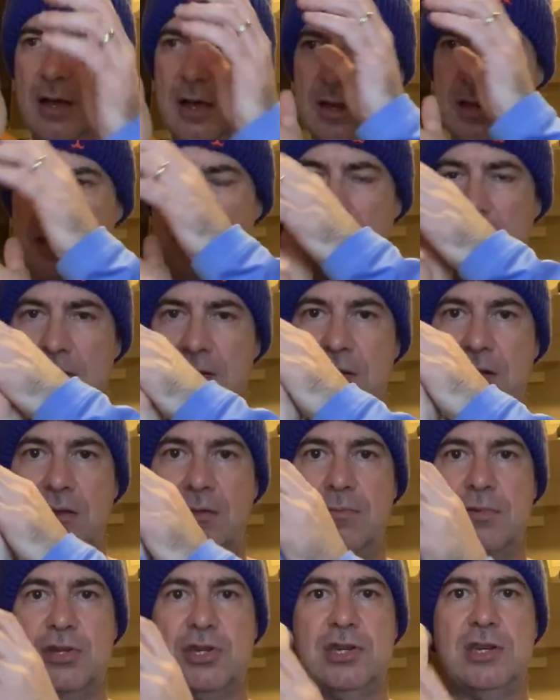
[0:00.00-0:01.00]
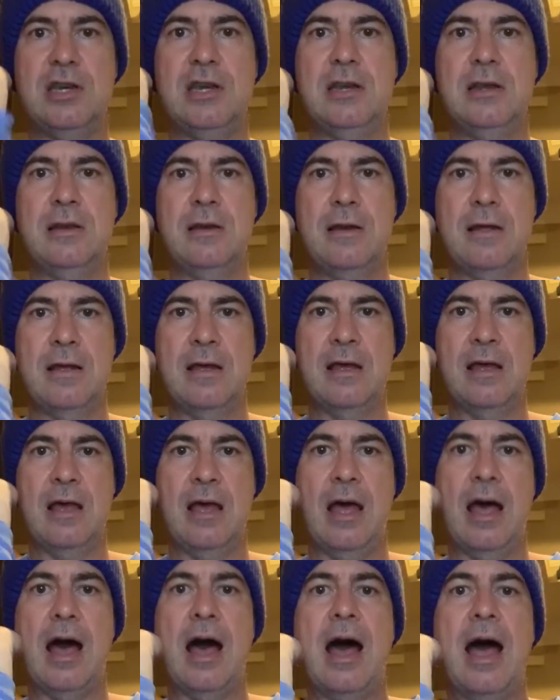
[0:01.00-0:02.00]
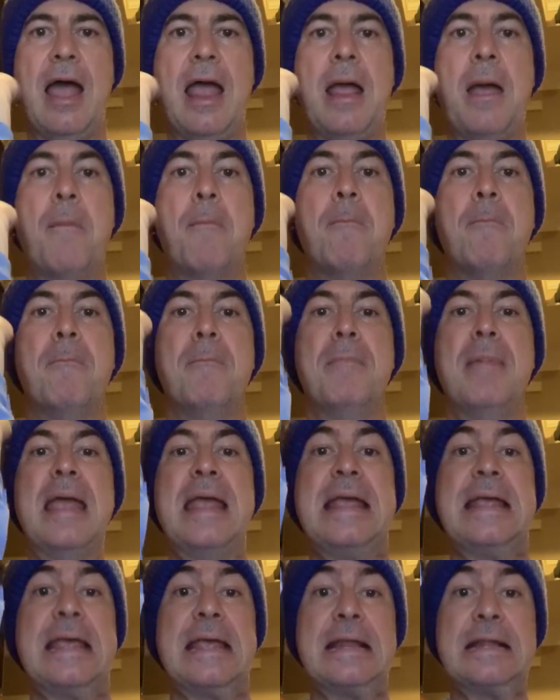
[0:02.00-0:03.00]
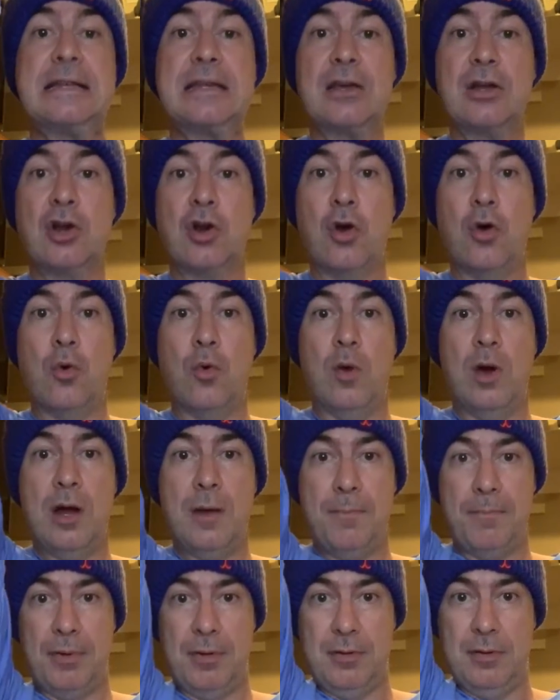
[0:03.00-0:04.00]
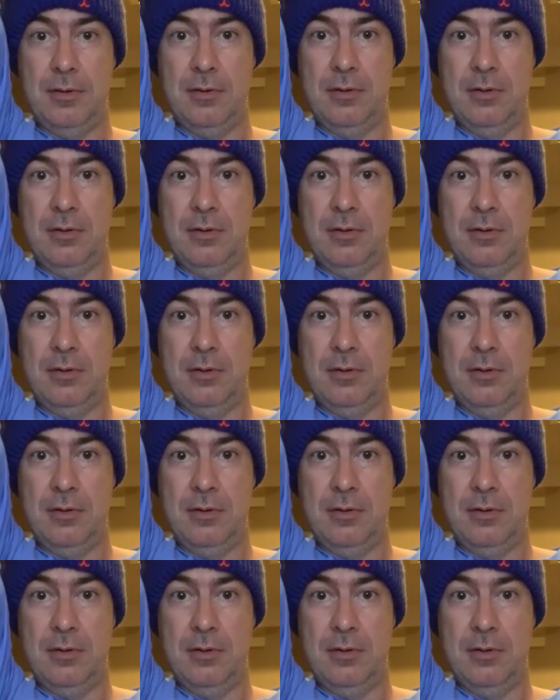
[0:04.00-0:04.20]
I get into the machine. I make it go up.